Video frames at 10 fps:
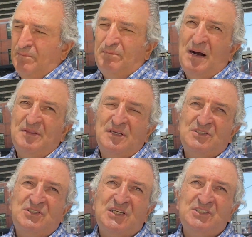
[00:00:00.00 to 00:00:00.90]
By the
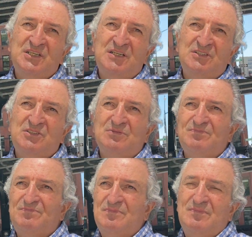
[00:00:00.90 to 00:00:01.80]
60s,
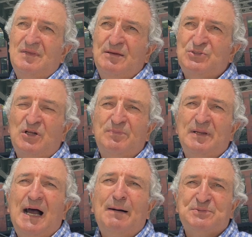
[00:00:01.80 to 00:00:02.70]
it was sort of
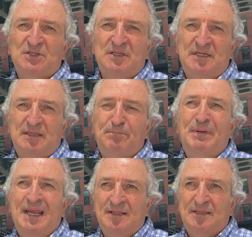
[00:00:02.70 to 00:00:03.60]
being obsolete. They
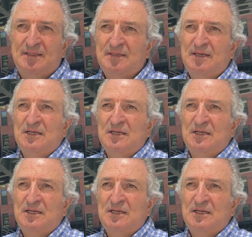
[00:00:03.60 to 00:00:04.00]
abandoned it.